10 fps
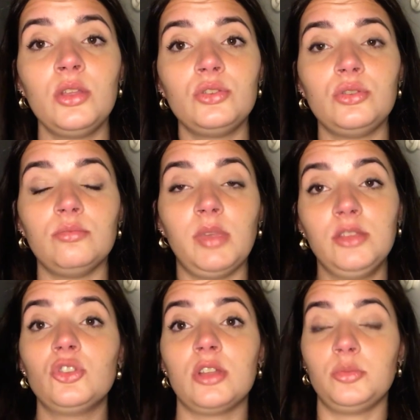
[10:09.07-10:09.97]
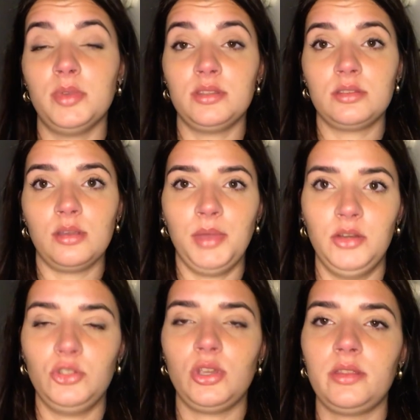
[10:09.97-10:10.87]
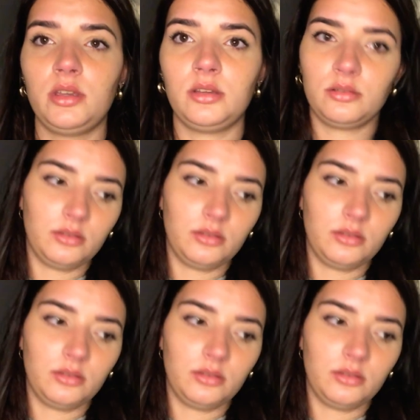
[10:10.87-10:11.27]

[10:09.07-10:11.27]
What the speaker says: to make judgments about each other.